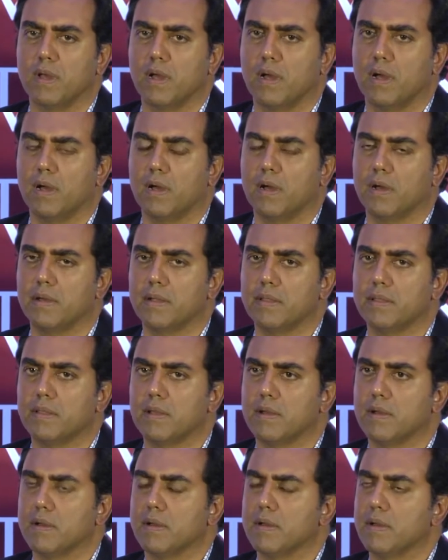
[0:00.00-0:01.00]

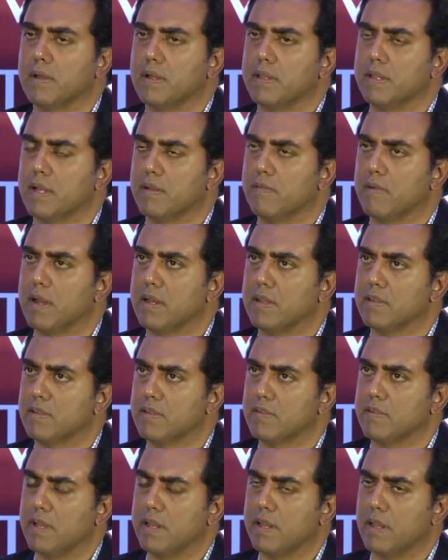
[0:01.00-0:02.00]
the advantage
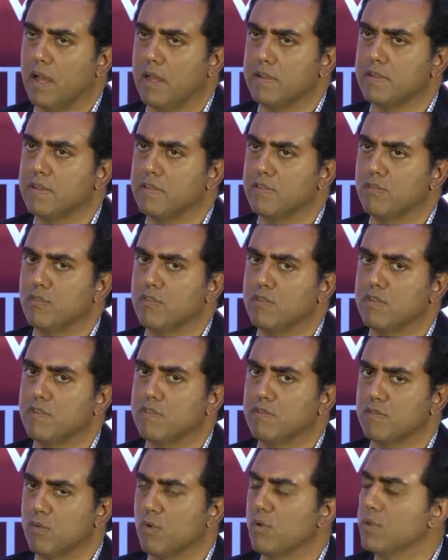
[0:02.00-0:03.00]
is that larger
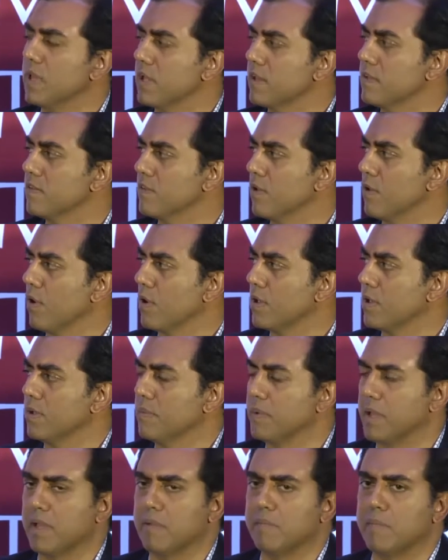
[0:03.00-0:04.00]
institutions know that it's a
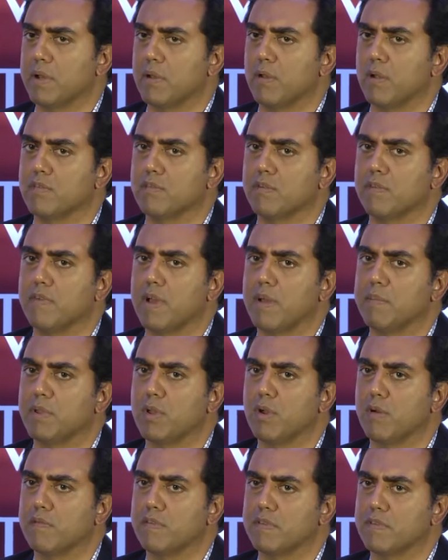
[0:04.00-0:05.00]
long-term game, but lots of
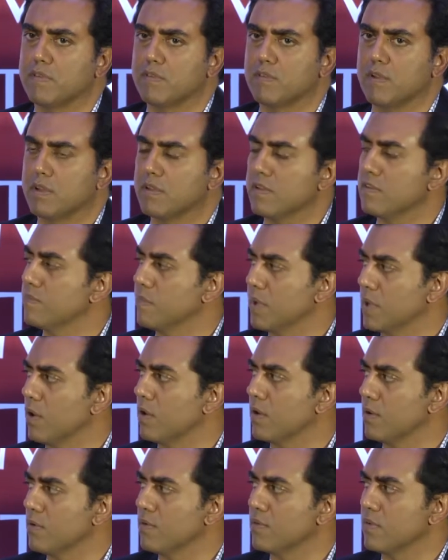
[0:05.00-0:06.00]
family offices or others may
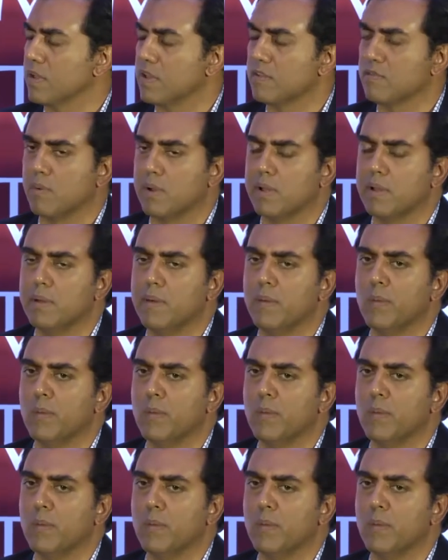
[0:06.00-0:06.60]
not know. So that's one.